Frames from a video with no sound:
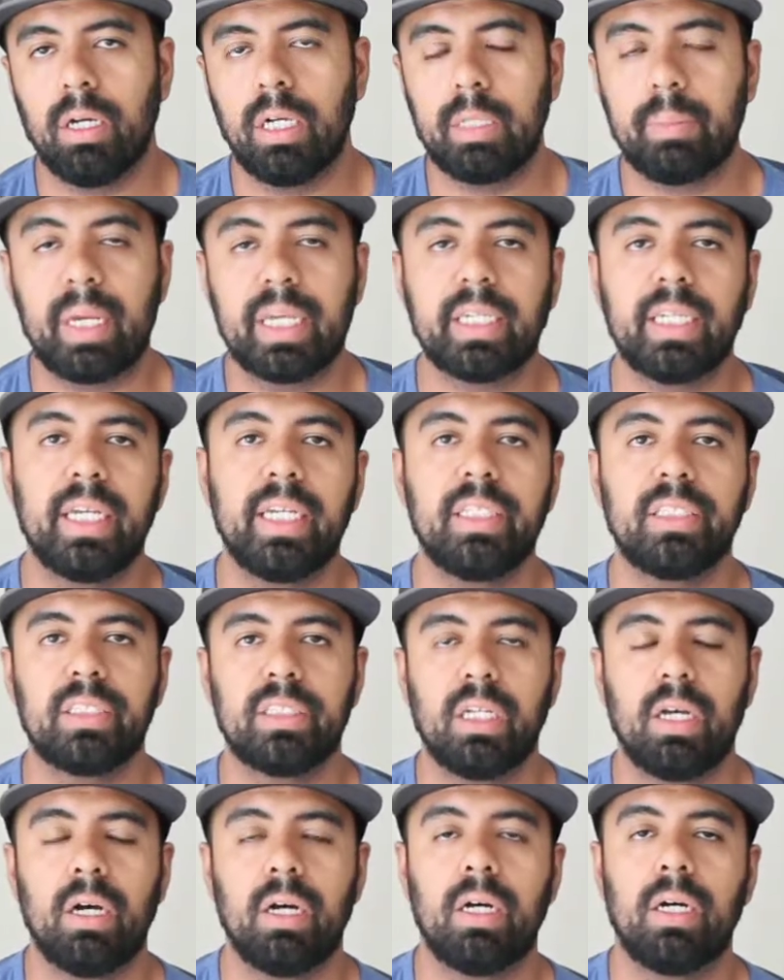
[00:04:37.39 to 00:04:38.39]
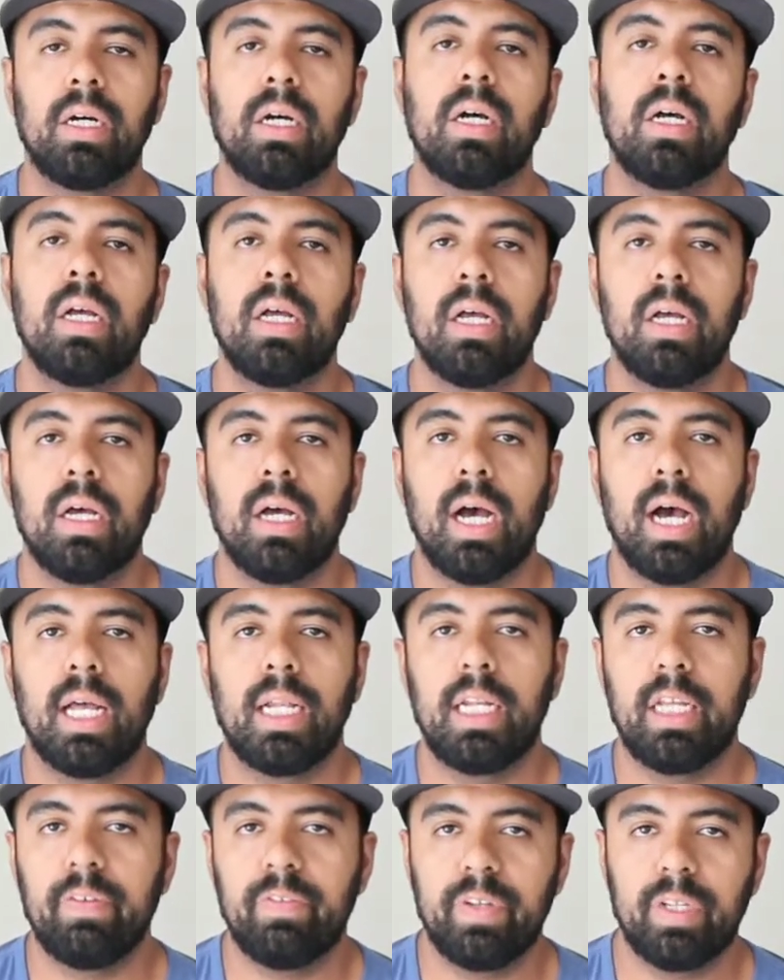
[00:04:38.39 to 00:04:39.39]
In my case, I
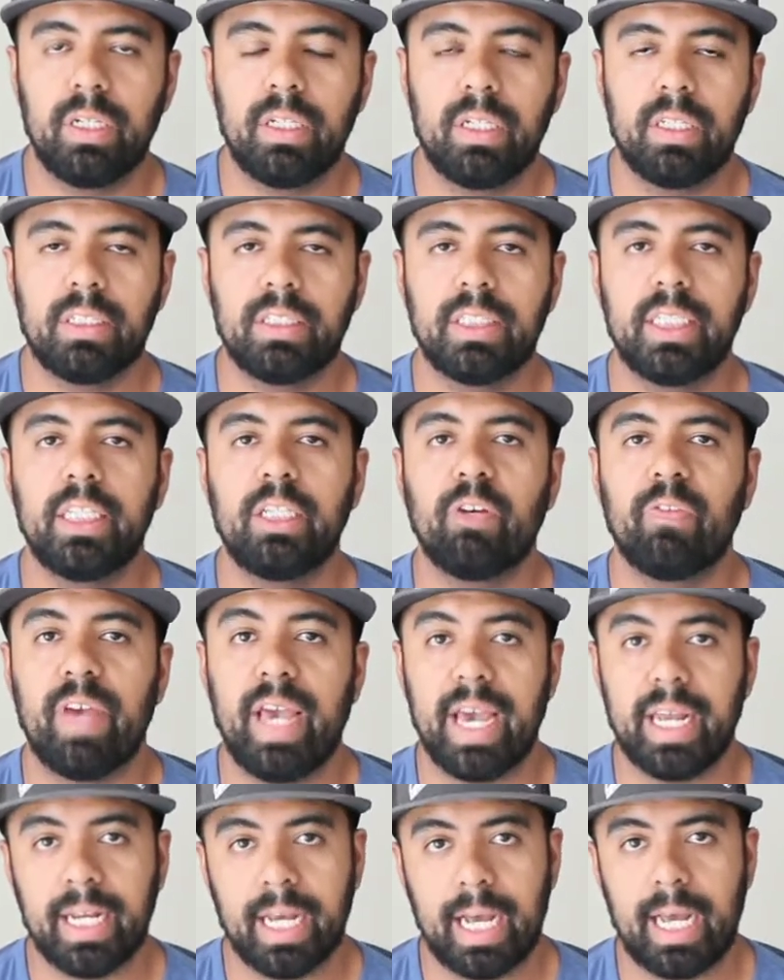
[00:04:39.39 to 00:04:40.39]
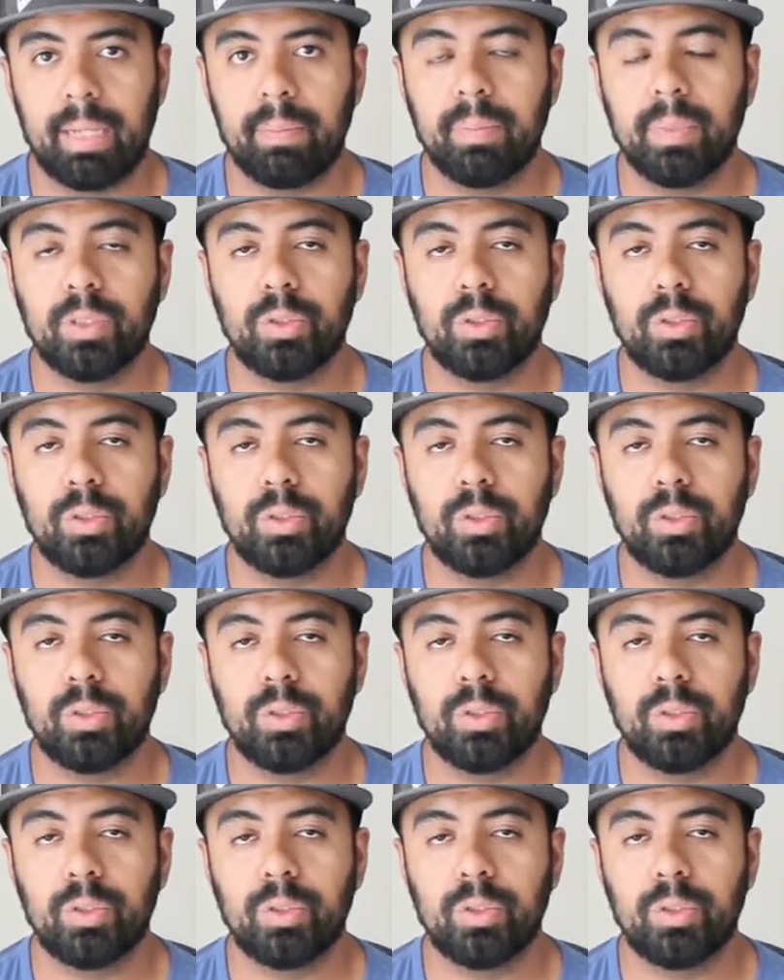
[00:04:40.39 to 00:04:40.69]
live in the city of Anaheim.